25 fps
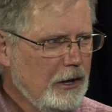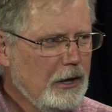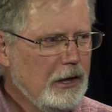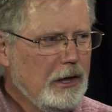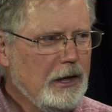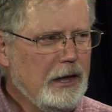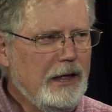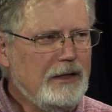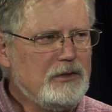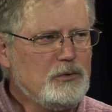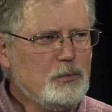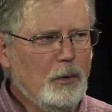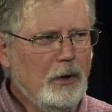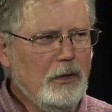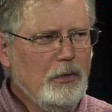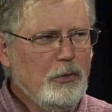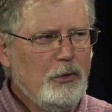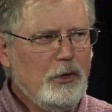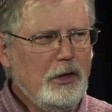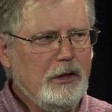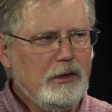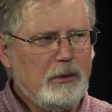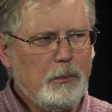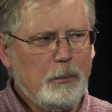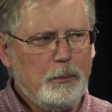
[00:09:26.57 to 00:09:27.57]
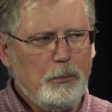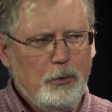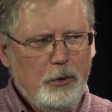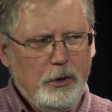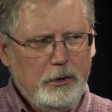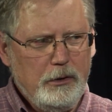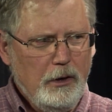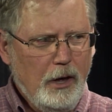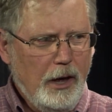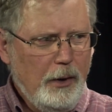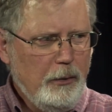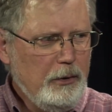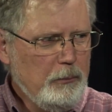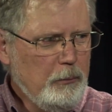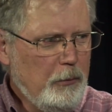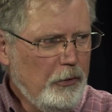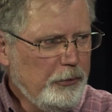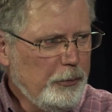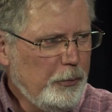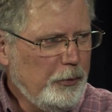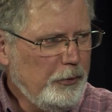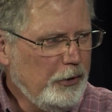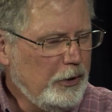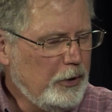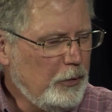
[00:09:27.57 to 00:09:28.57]
It's one thing to put out
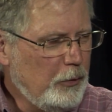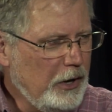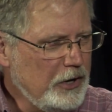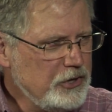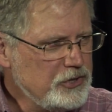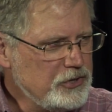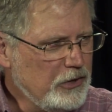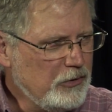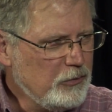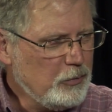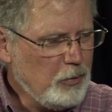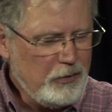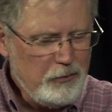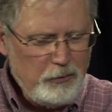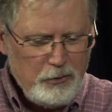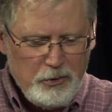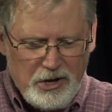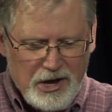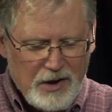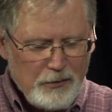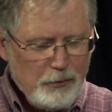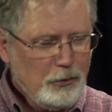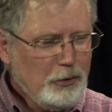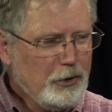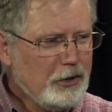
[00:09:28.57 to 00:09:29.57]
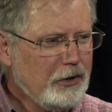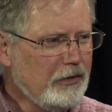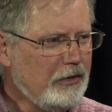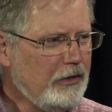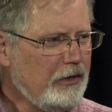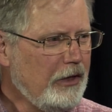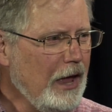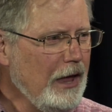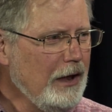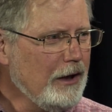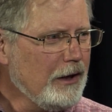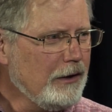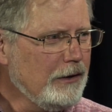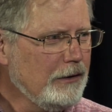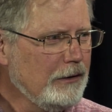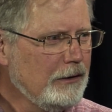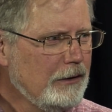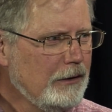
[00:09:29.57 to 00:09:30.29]
multiple iterations, but if you never look at the data,